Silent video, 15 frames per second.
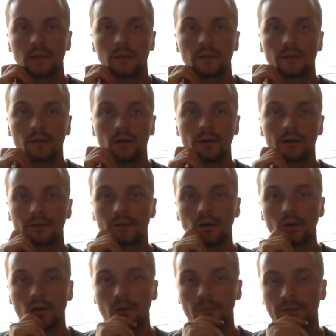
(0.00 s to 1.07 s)
So it
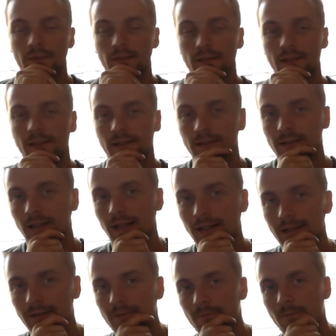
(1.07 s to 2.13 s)
sort of got me thinking
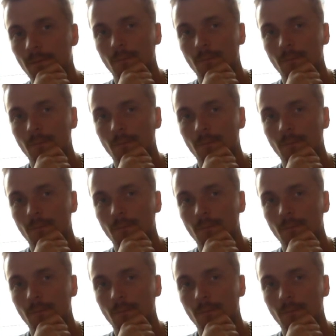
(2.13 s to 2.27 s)
like,